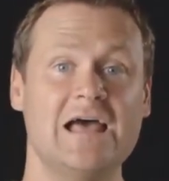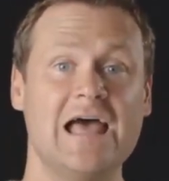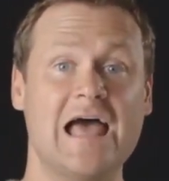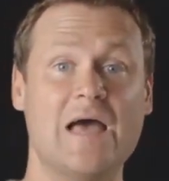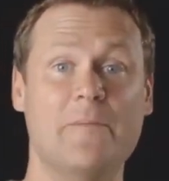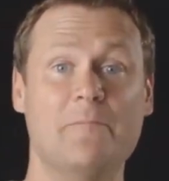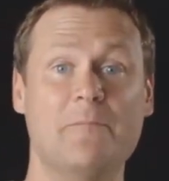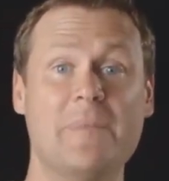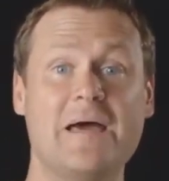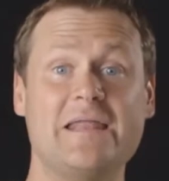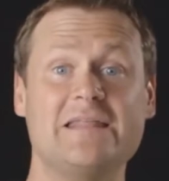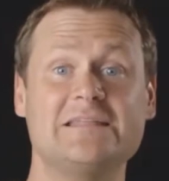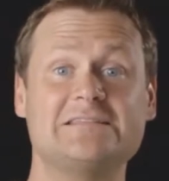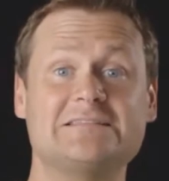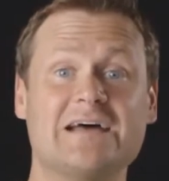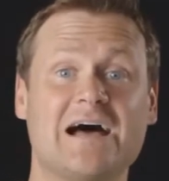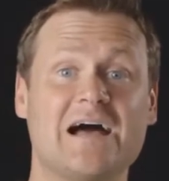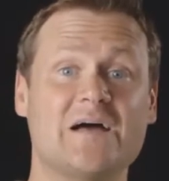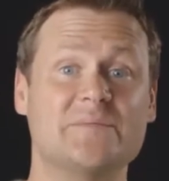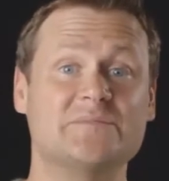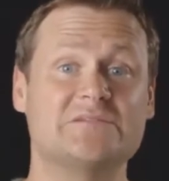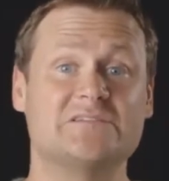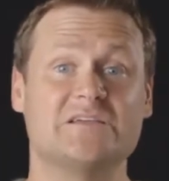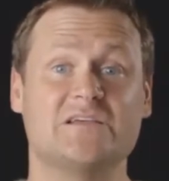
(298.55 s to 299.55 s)
And many
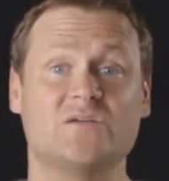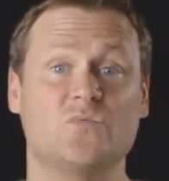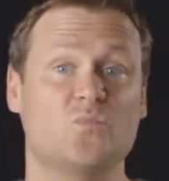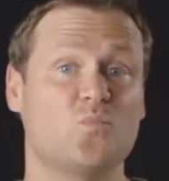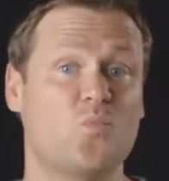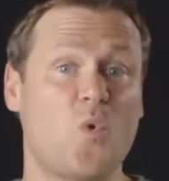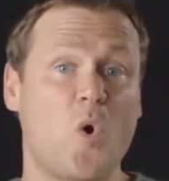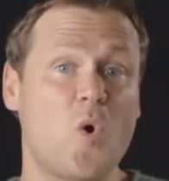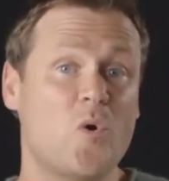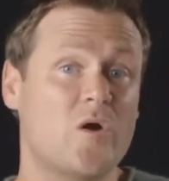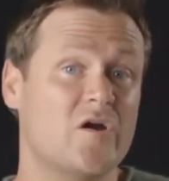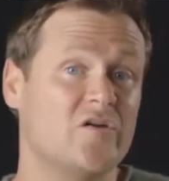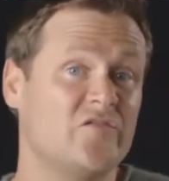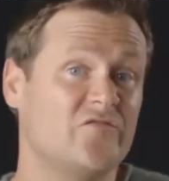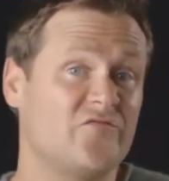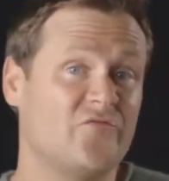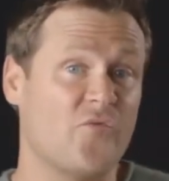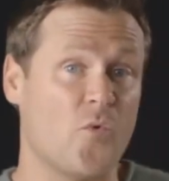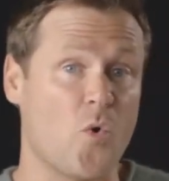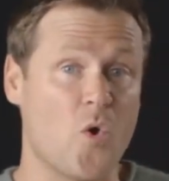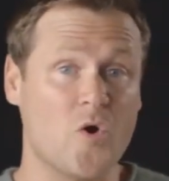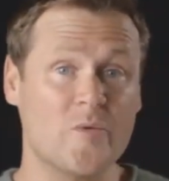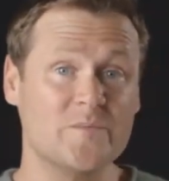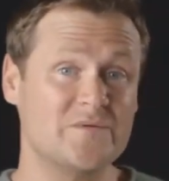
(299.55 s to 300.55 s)
times it won't
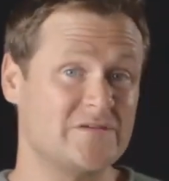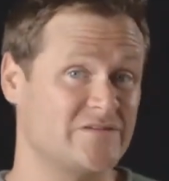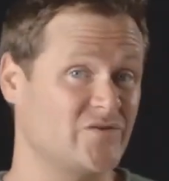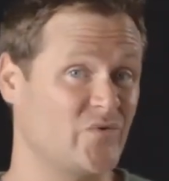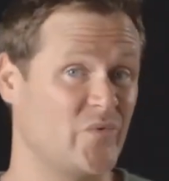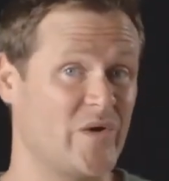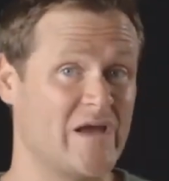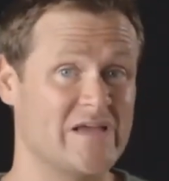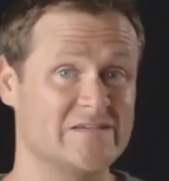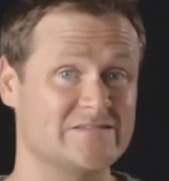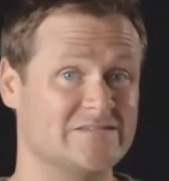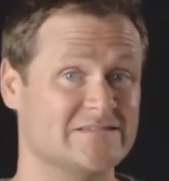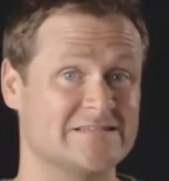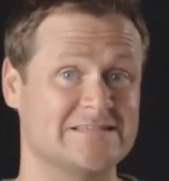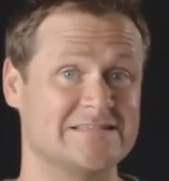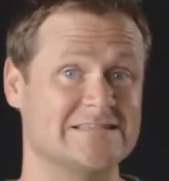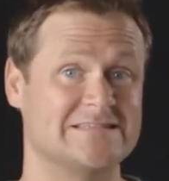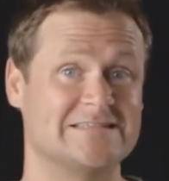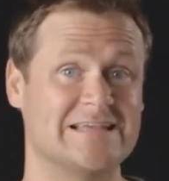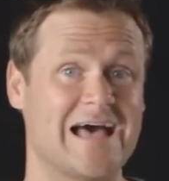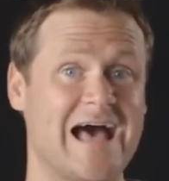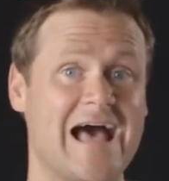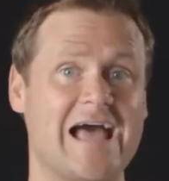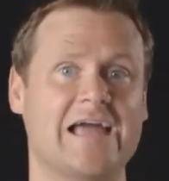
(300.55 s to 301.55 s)
conform to the ways of
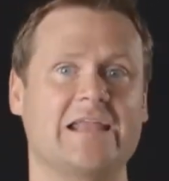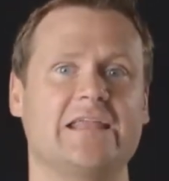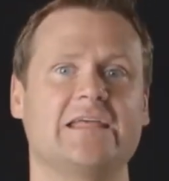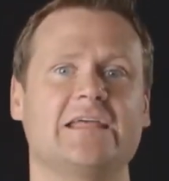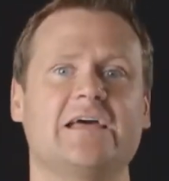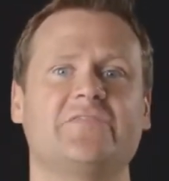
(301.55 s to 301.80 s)
society,